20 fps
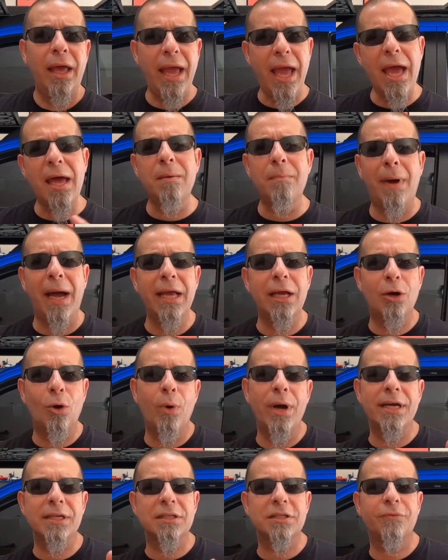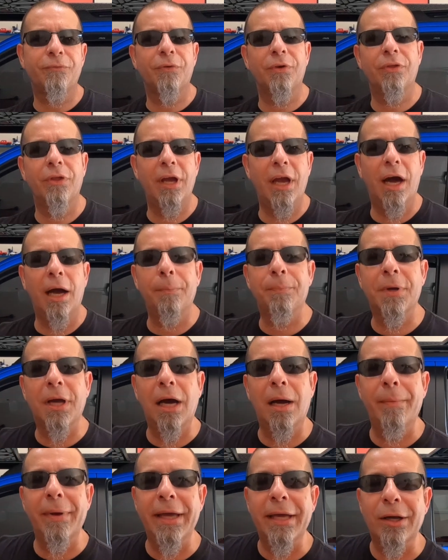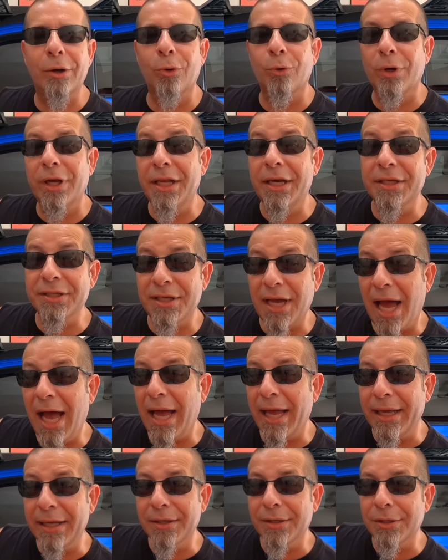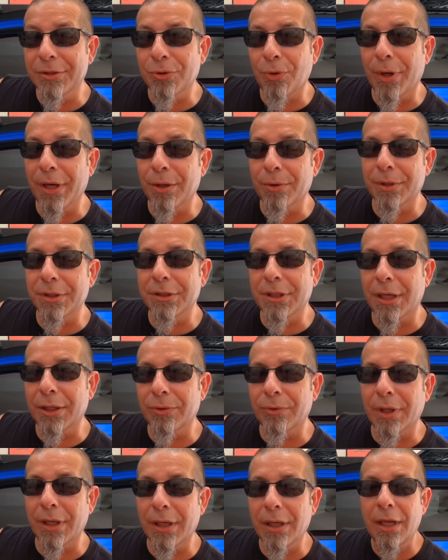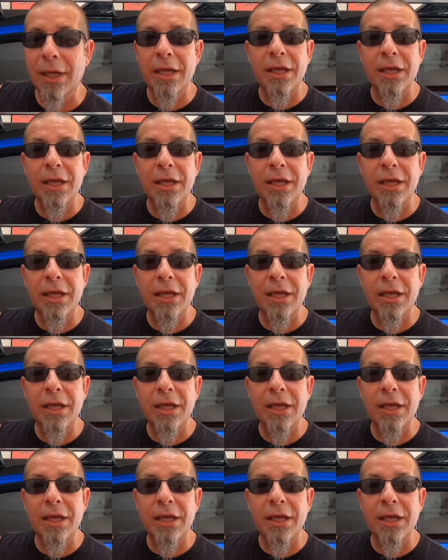and my quest for the upcoming redesigned Toyota Tundra.